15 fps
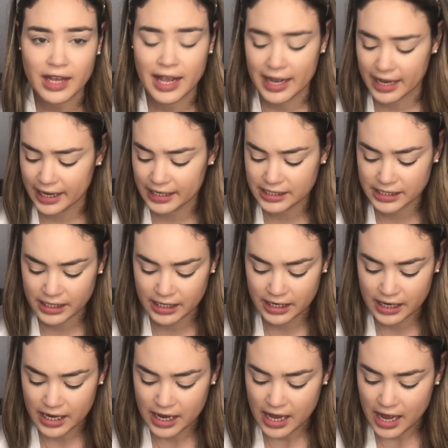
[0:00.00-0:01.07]
and
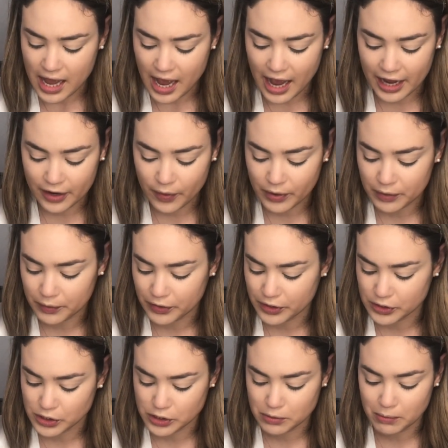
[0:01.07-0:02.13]
I go in with
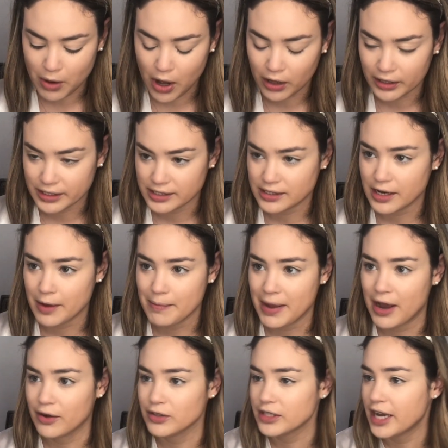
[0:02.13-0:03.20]
the smallest
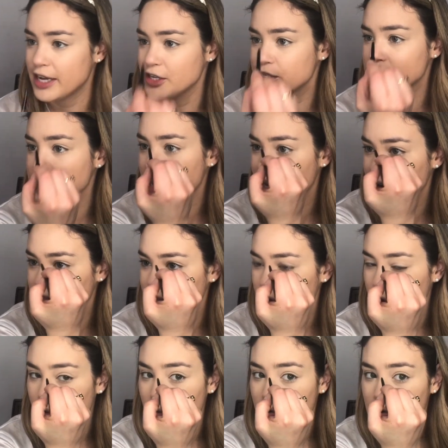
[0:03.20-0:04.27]
amount. I just kind of
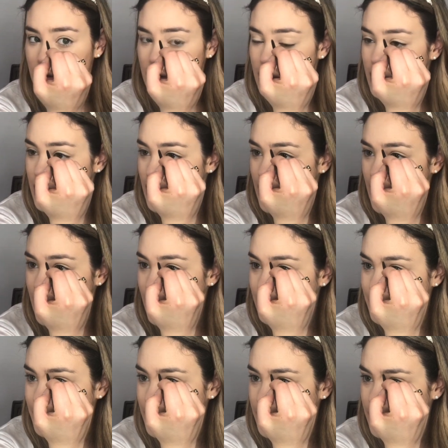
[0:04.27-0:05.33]
go
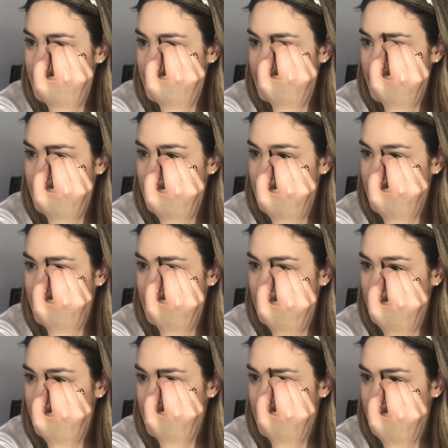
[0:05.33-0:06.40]
up
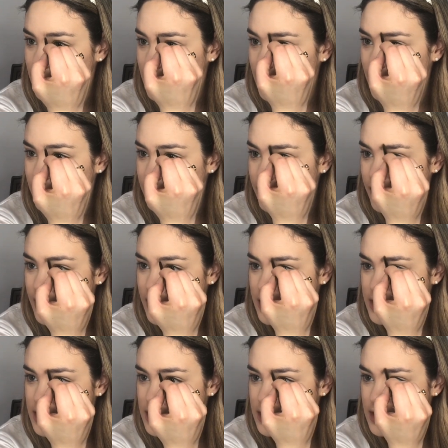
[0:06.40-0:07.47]
on the
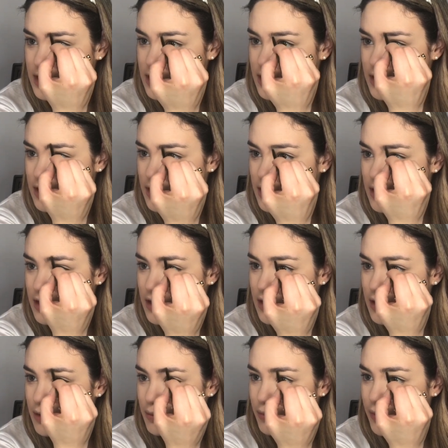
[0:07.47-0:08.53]
fronts,
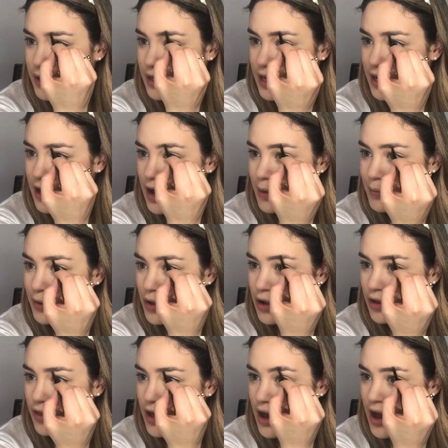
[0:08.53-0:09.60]
bring that up
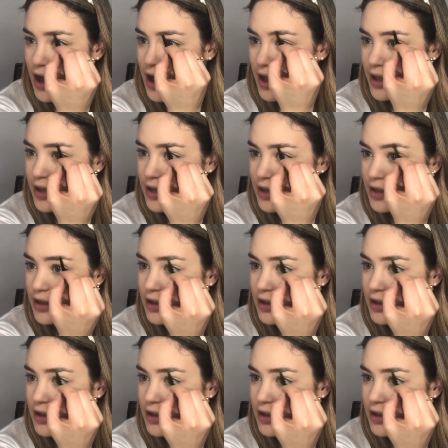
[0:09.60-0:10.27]
along the eye,